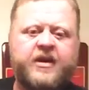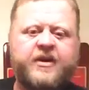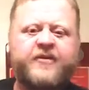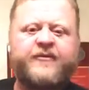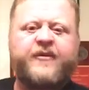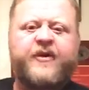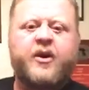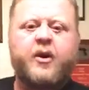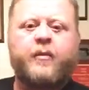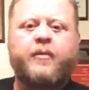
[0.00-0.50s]
is
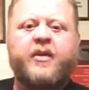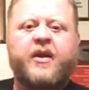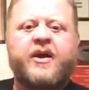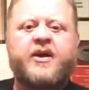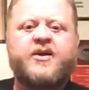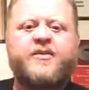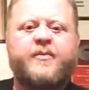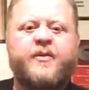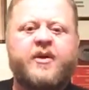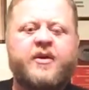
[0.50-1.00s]
finger
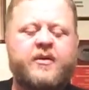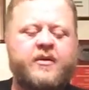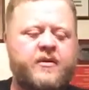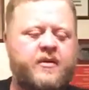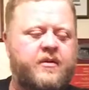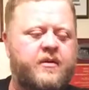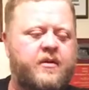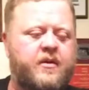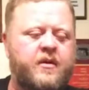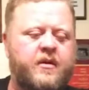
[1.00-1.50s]
placement
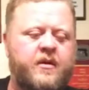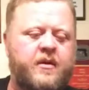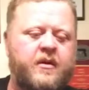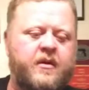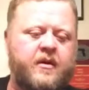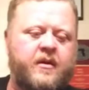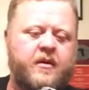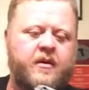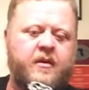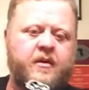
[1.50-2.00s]

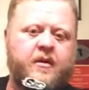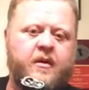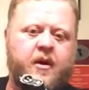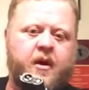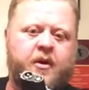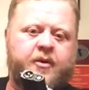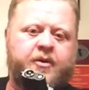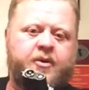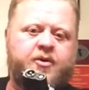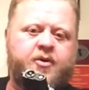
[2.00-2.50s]

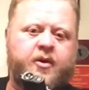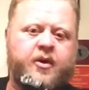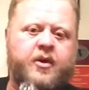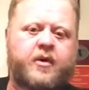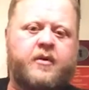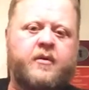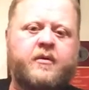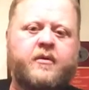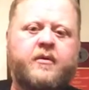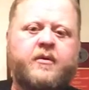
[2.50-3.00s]
on the trigger.
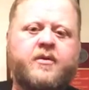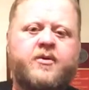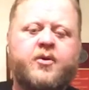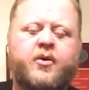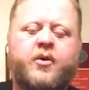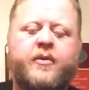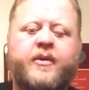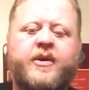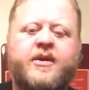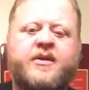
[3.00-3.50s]
It's
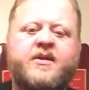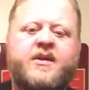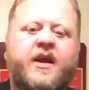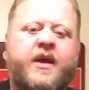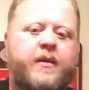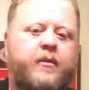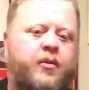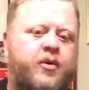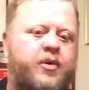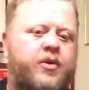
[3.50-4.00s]
going to be the
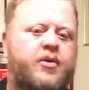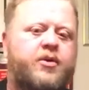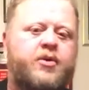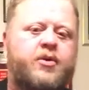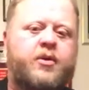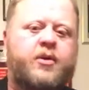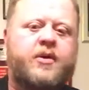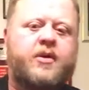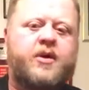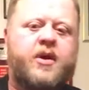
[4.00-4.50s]
same whether you're
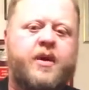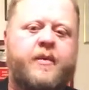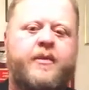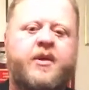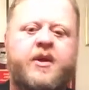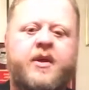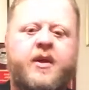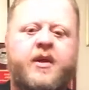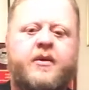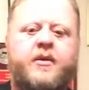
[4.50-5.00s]
shooting
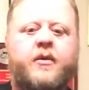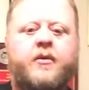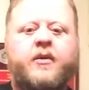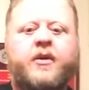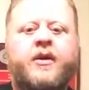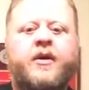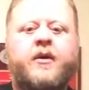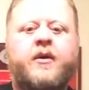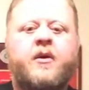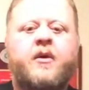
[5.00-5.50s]
dominant hand
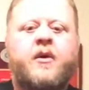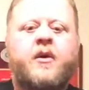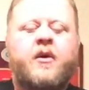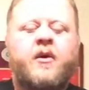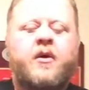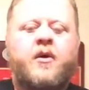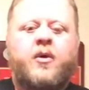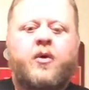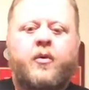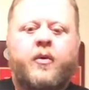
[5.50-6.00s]
only,
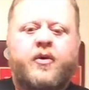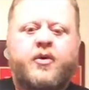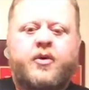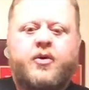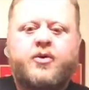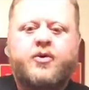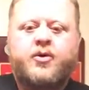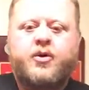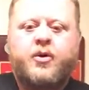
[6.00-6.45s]
or whether you're